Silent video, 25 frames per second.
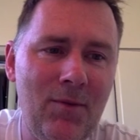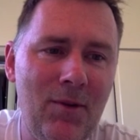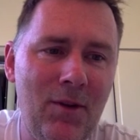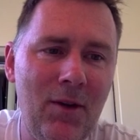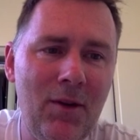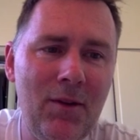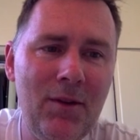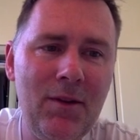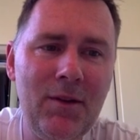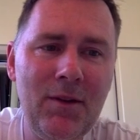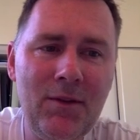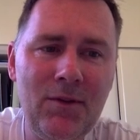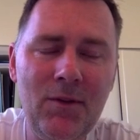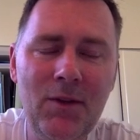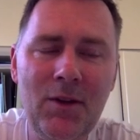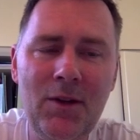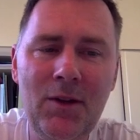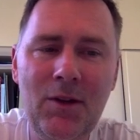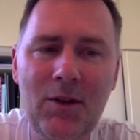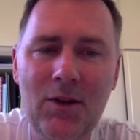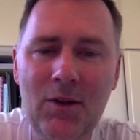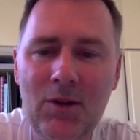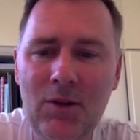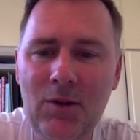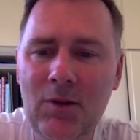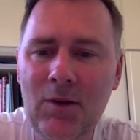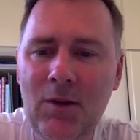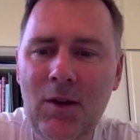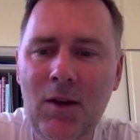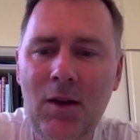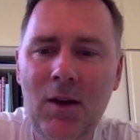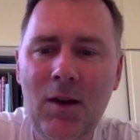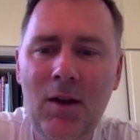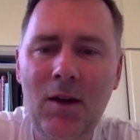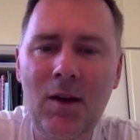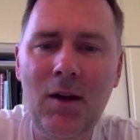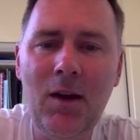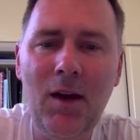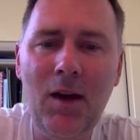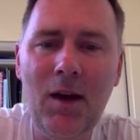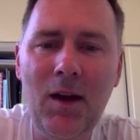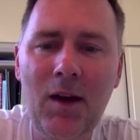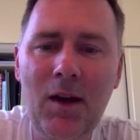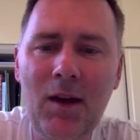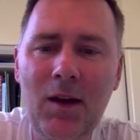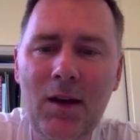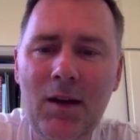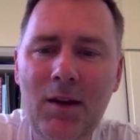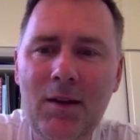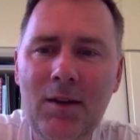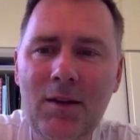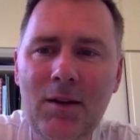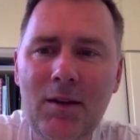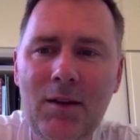on this video and